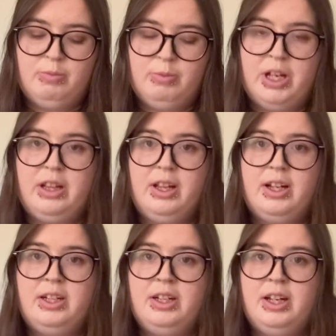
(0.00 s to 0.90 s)
my
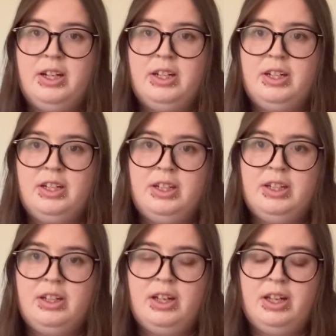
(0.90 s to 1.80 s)
line
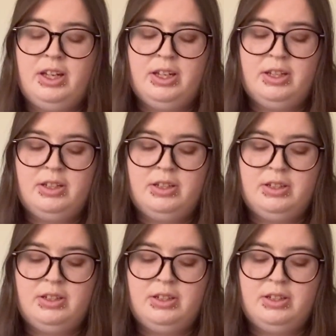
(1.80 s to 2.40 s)
editing and,